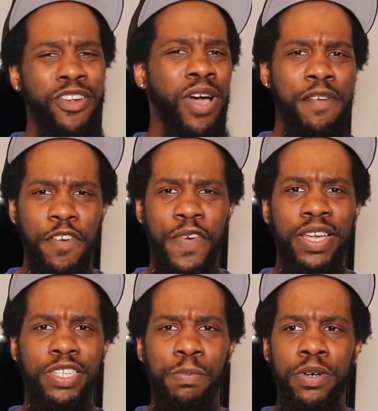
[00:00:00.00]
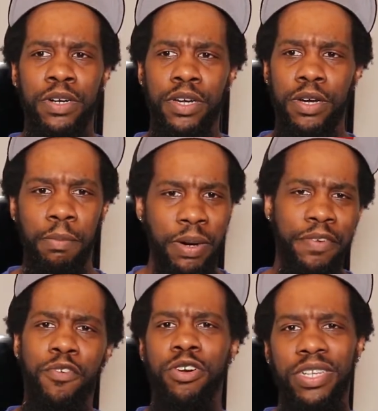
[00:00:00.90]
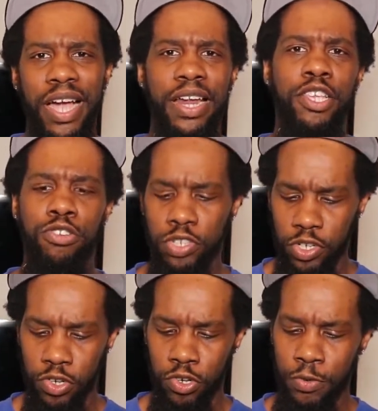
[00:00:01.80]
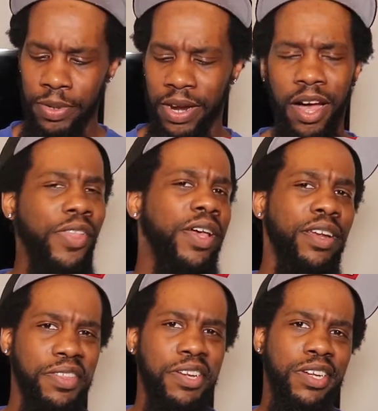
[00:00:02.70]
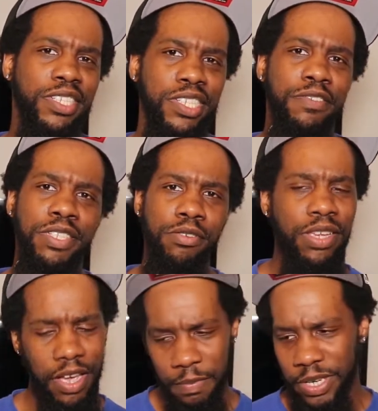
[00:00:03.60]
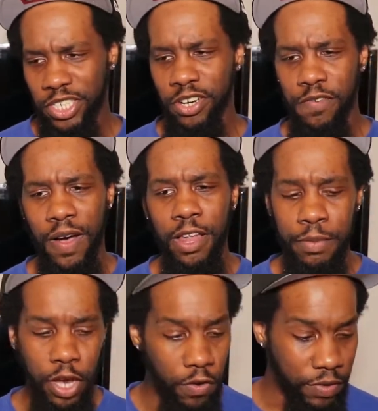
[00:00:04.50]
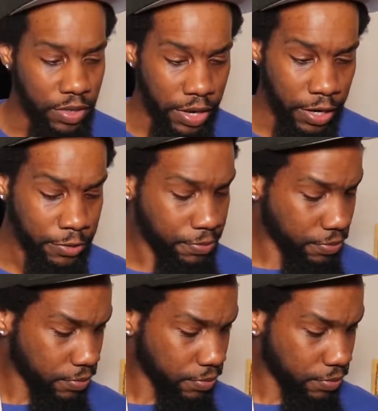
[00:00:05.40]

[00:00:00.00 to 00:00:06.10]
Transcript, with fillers: I don't have a Facebook, but of course I got a YouTube and all that other good stuff. So yeah, be sure to follow me over there.